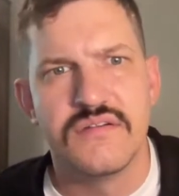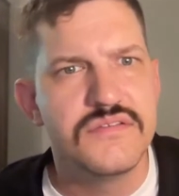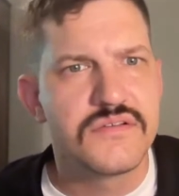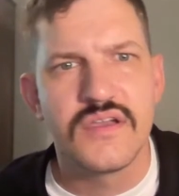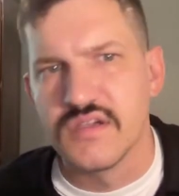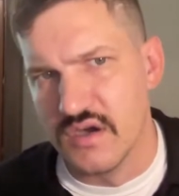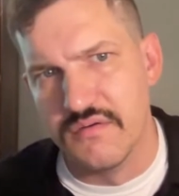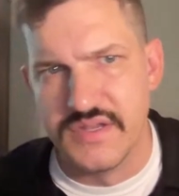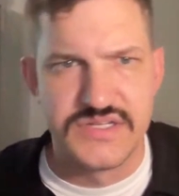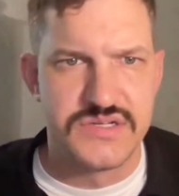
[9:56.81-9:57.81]
you can go
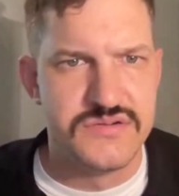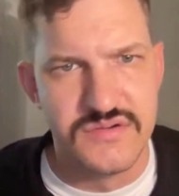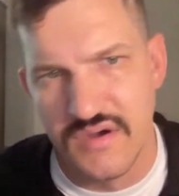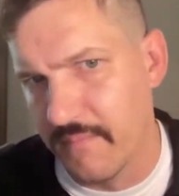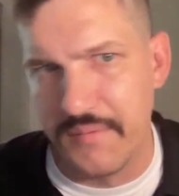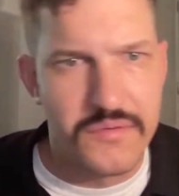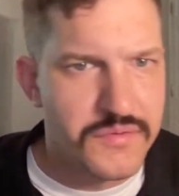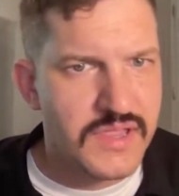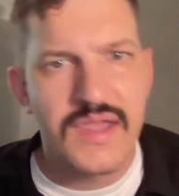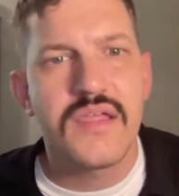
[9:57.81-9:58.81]
into a
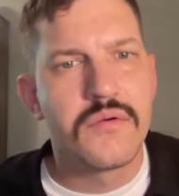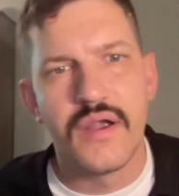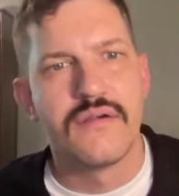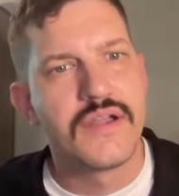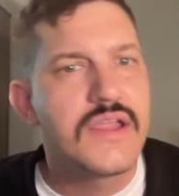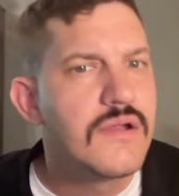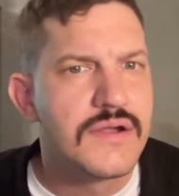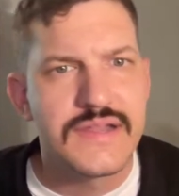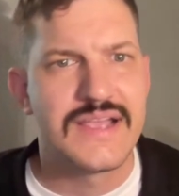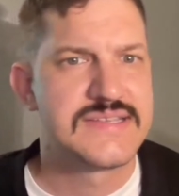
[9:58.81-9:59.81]
building anywhere and hear
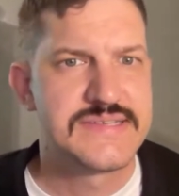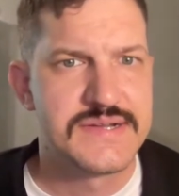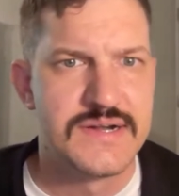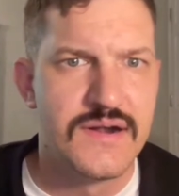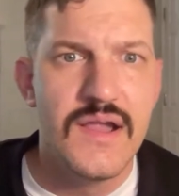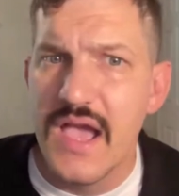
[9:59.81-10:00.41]
a yes, sir.